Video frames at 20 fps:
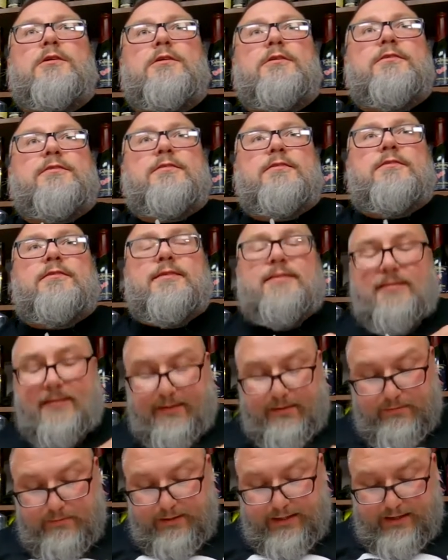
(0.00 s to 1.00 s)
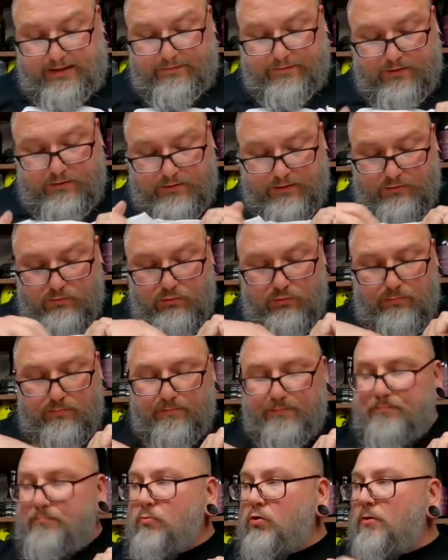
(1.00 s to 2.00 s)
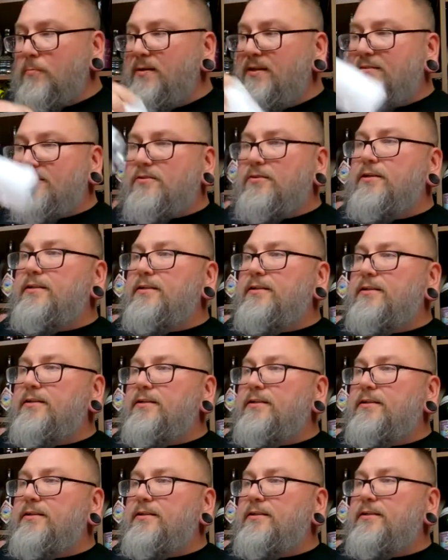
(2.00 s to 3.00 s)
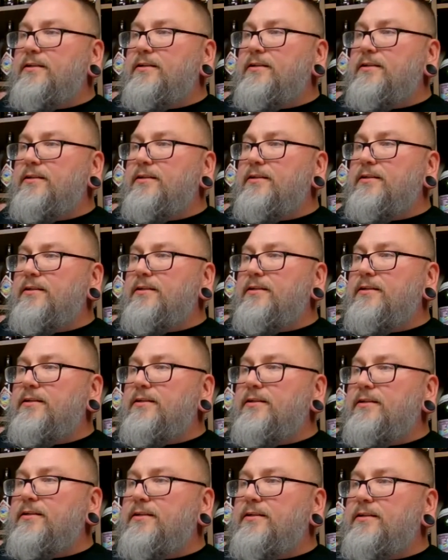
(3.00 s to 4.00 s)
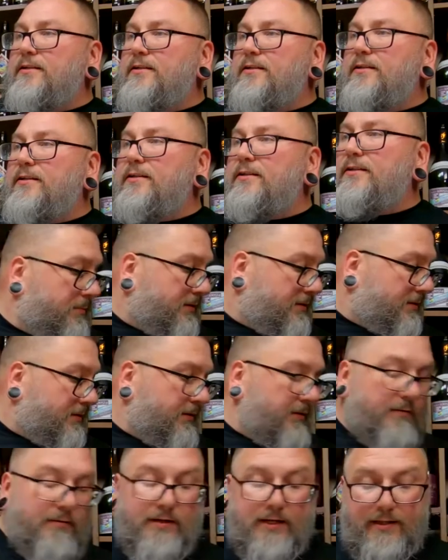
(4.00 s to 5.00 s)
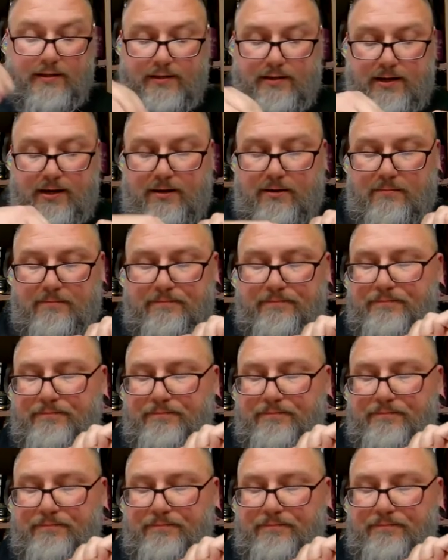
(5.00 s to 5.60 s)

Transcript: So let's see what we have going on. Ooh, more mysteries. A little mystery right there.